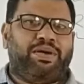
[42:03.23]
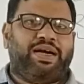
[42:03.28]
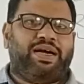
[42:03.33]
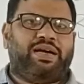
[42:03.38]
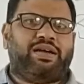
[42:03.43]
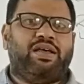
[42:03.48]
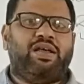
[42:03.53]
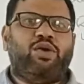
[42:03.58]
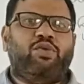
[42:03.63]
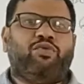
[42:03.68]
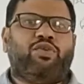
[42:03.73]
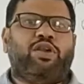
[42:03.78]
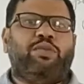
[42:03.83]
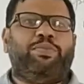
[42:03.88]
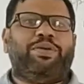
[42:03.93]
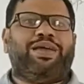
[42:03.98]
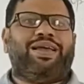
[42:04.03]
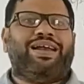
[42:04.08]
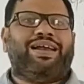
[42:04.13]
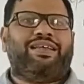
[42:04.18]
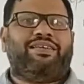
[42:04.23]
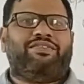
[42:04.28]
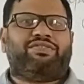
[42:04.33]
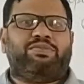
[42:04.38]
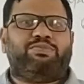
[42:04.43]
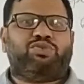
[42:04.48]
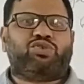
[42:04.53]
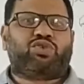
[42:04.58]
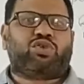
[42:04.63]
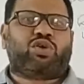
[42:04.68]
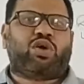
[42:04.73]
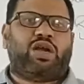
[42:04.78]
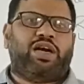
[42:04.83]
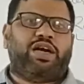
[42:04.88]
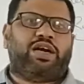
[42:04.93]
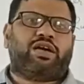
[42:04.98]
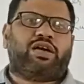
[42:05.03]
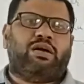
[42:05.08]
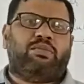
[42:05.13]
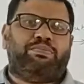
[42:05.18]
bit, you'll be getting some
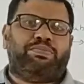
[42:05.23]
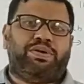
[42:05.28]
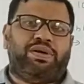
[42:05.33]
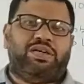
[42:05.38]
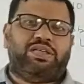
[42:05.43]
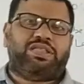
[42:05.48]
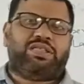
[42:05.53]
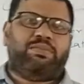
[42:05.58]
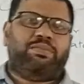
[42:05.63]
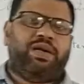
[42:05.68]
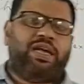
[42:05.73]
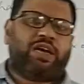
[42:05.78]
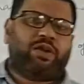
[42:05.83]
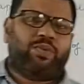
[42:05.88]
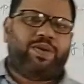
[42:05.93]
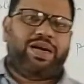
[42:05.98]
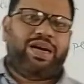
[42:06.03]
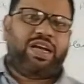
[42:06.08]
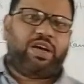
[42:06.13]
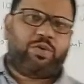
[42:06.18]
solid components, some liquid,